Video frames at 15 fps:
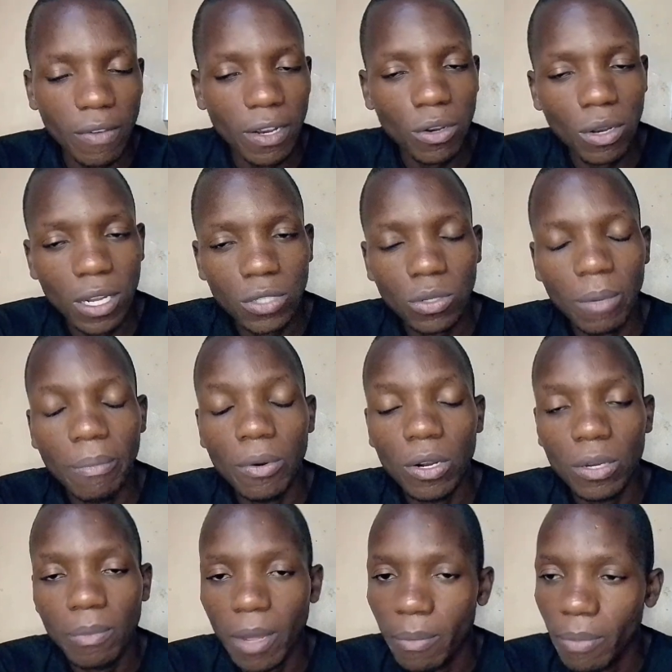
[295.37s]
were
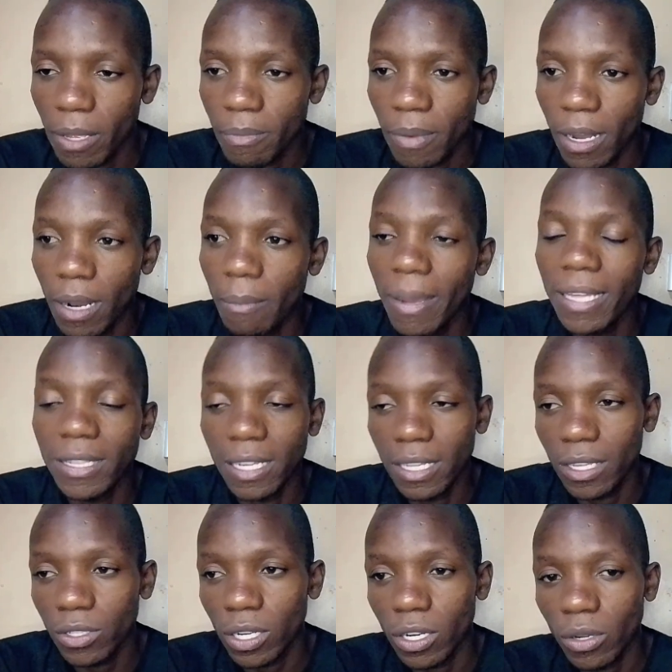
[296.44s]
blocked by PayPal, my
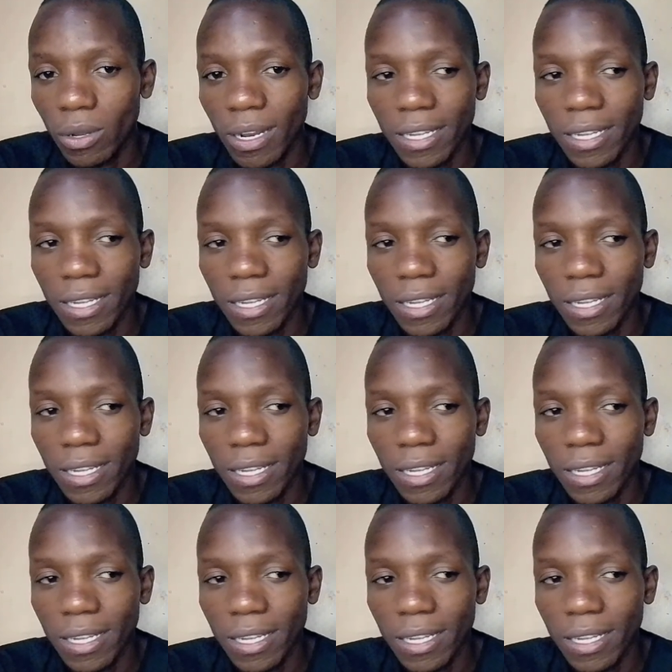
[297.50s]
$3,000.